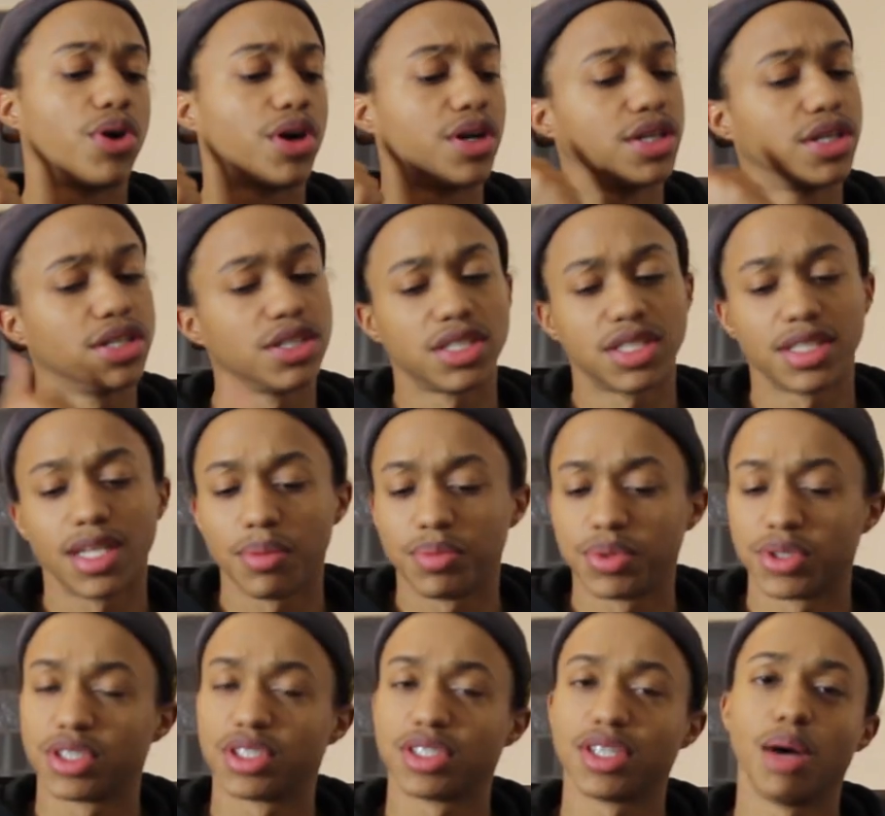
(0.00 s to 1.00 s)
working on
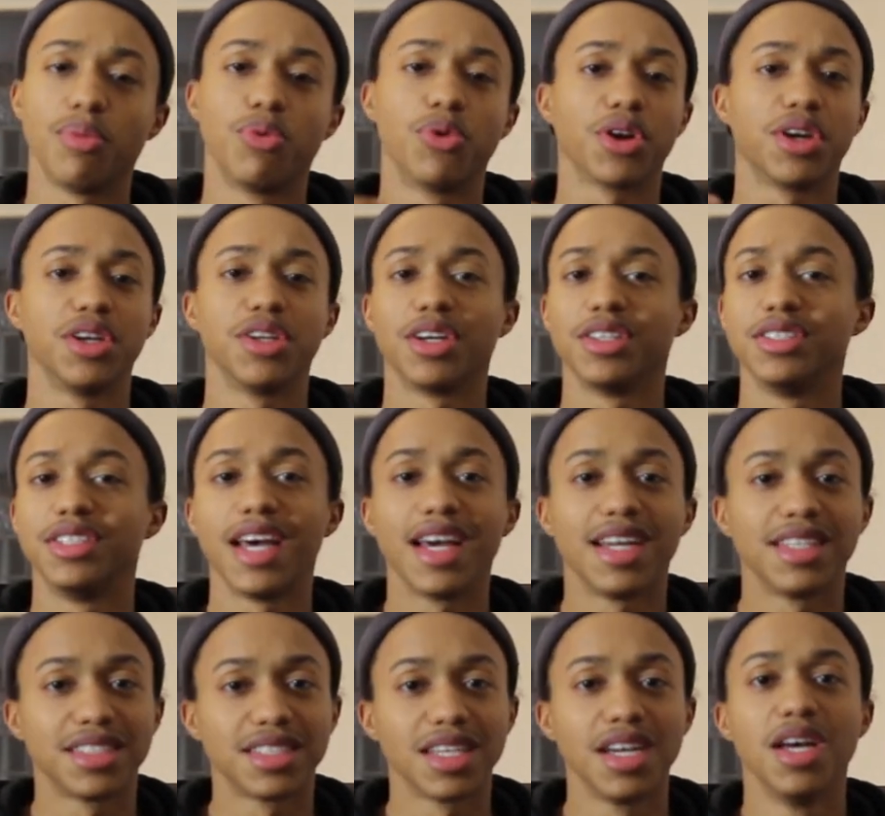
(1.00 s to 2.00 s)
steps, stop working on
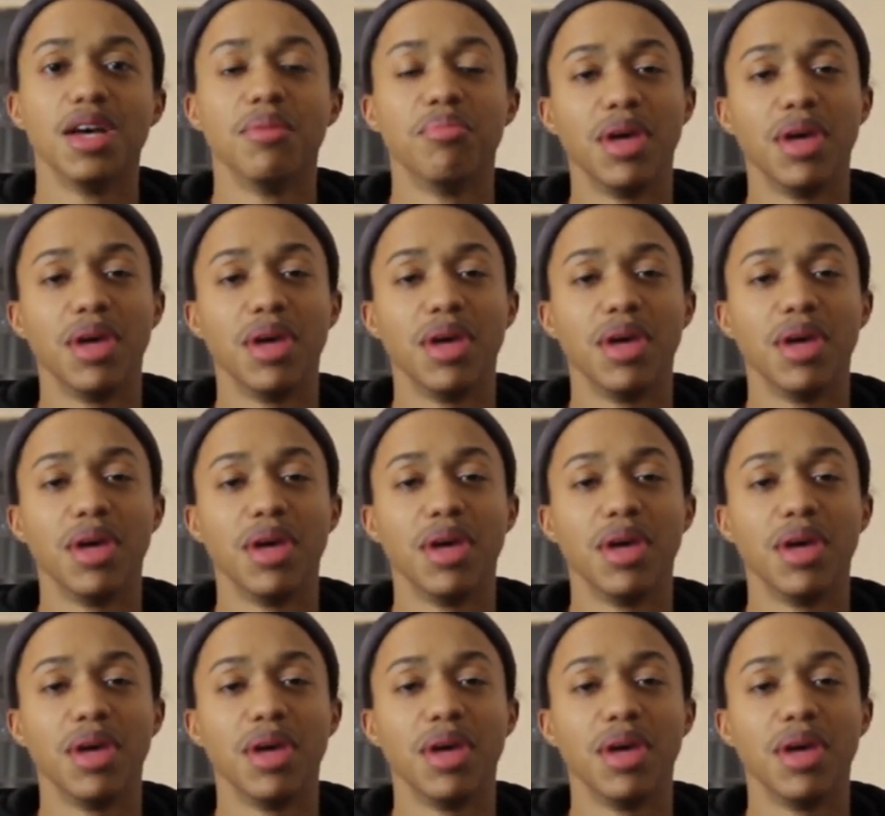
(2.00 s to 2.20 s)
dance.